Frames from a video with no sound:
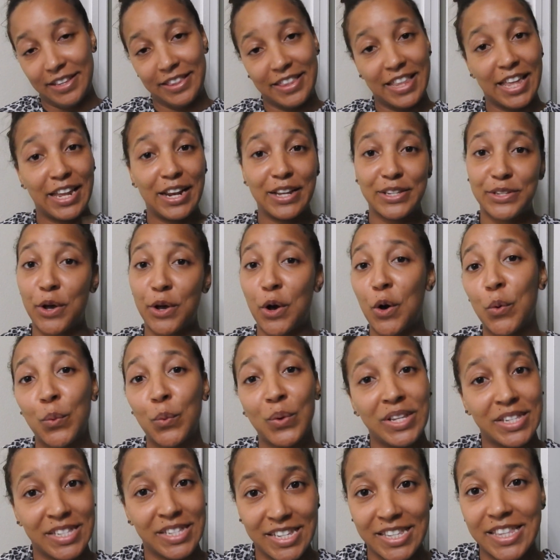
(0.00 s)
That is all
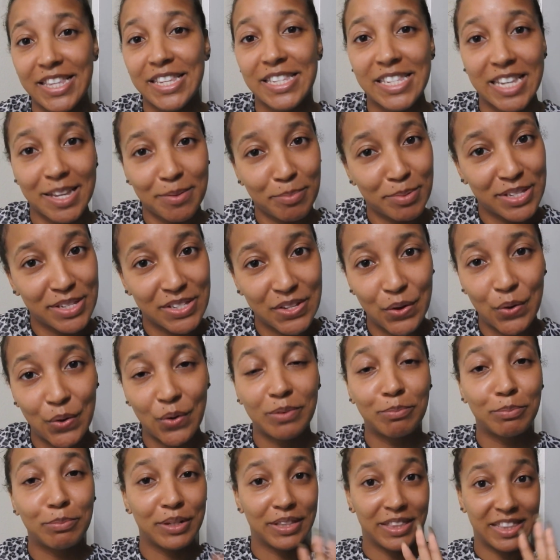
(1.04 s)
we see this
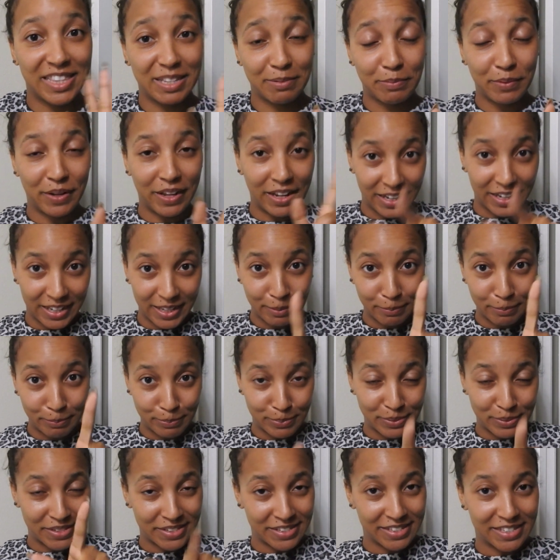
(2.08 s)
episode, but them
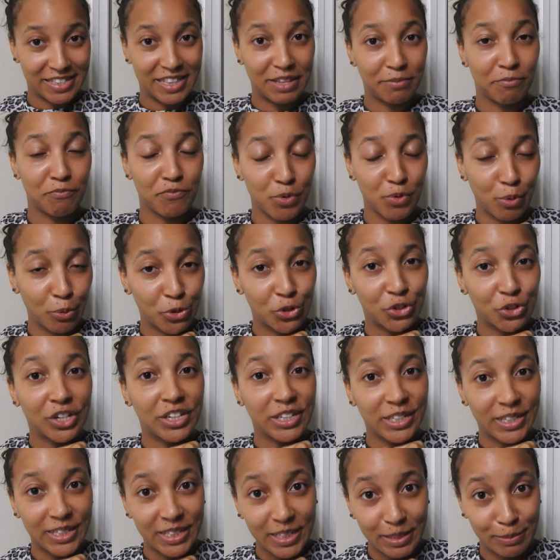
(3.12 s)
future
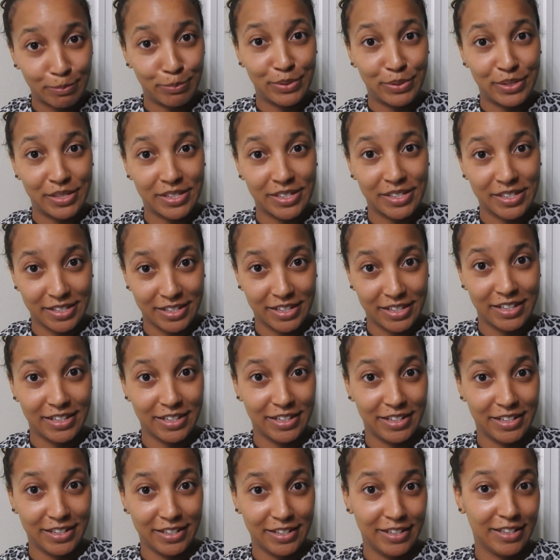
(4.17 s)
clips,
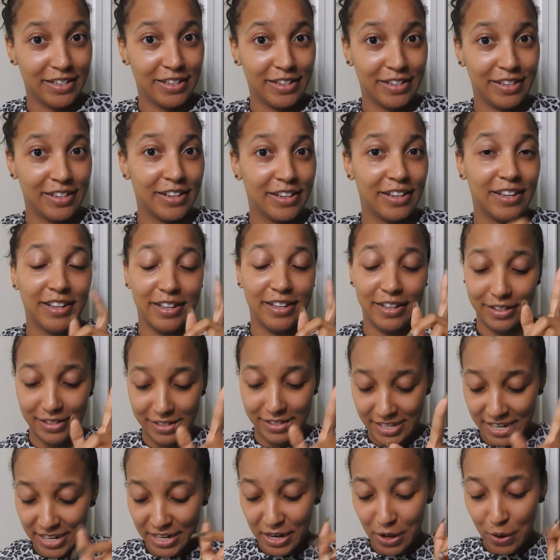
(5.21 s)

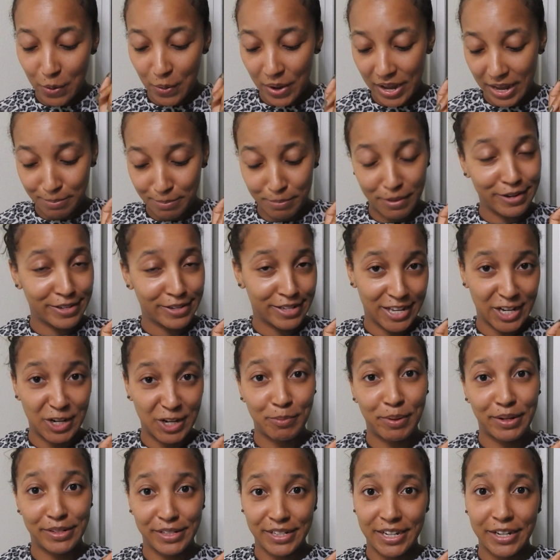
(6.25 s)
Tito and Marcelino are
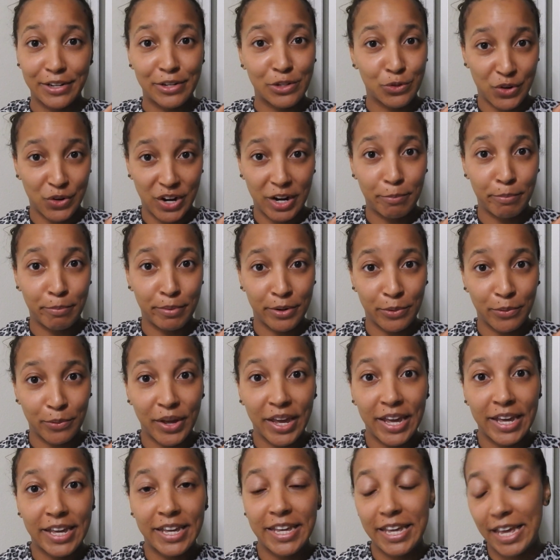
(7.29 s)
about to get scrapping,
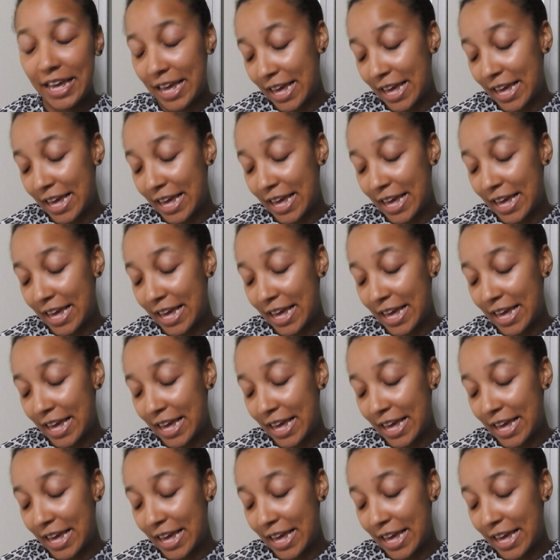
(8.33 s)
okay?